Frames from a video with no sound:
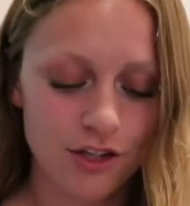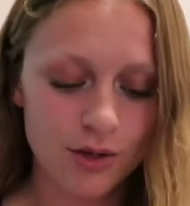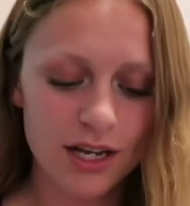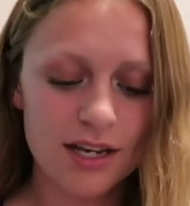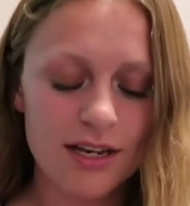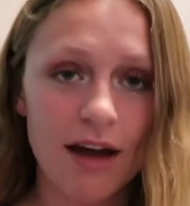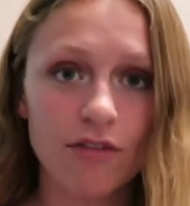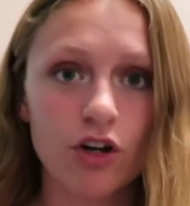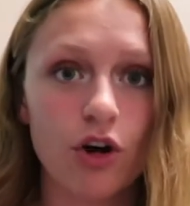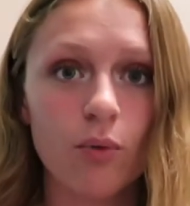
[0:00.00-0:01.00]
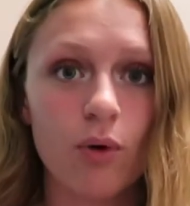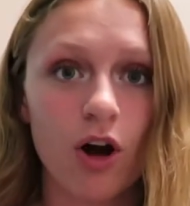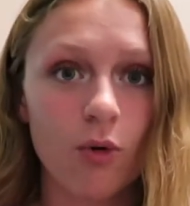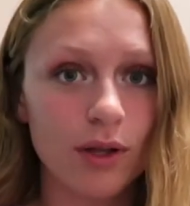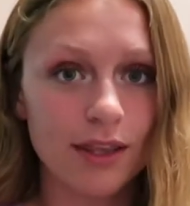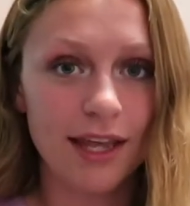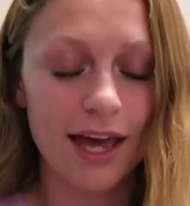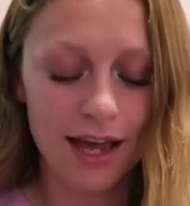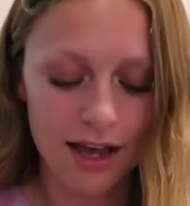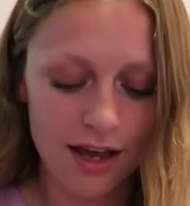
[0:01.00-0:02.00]
and you can never go wrong with
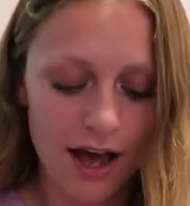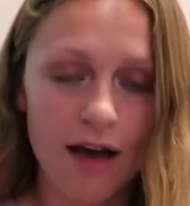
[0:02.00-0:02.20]
like